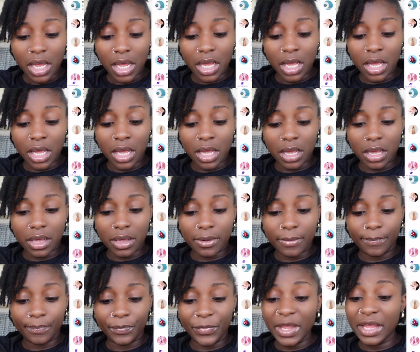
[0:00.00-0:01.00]

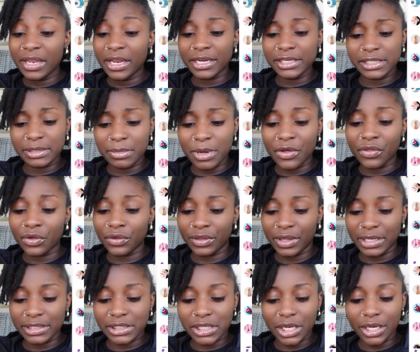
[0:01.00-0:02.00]
And there's some other
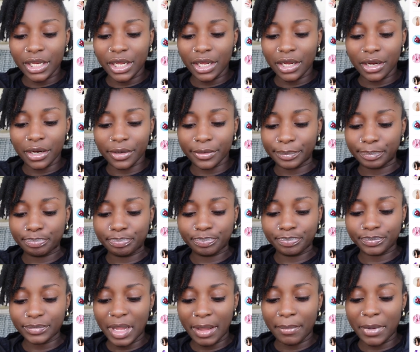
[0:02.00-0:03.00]
things on here
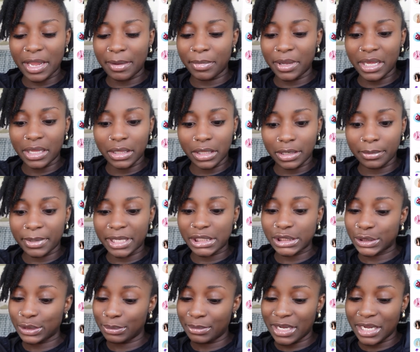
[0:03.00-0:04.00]
that may be a little bit
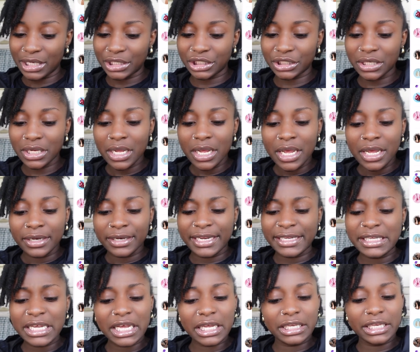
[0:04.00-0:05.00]
too much.
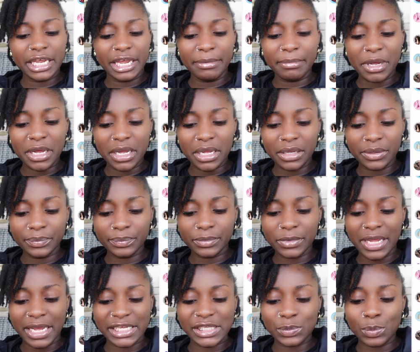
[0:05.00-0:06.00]
This is edema,
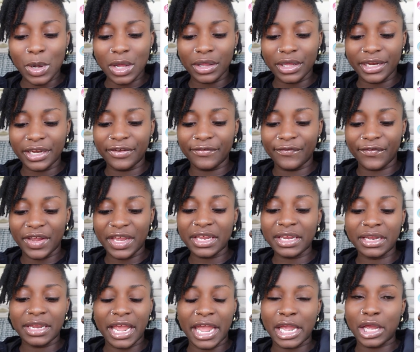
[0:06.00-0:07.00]
like swelling in feet
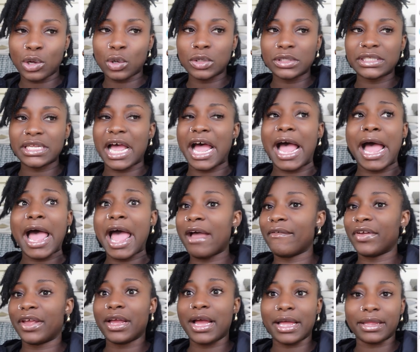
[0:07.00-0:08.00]
and ankles. I
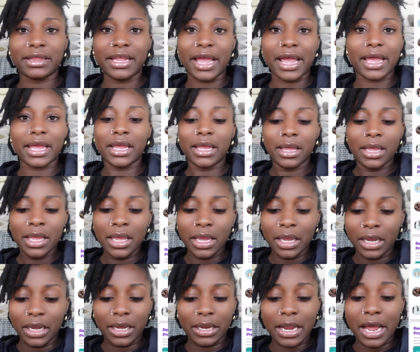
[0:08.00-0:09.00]
haven't got that.
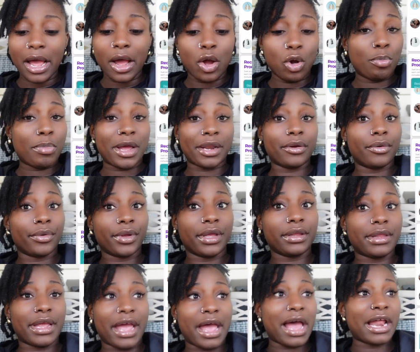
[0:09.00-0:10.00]
And I hope I don't
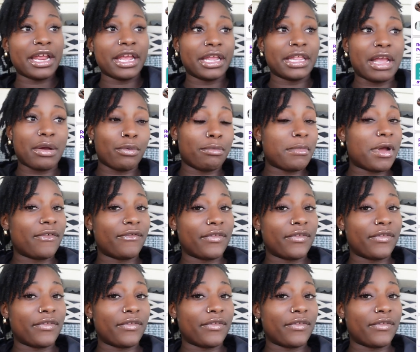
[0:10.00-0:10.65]
get that. I didn't get that with my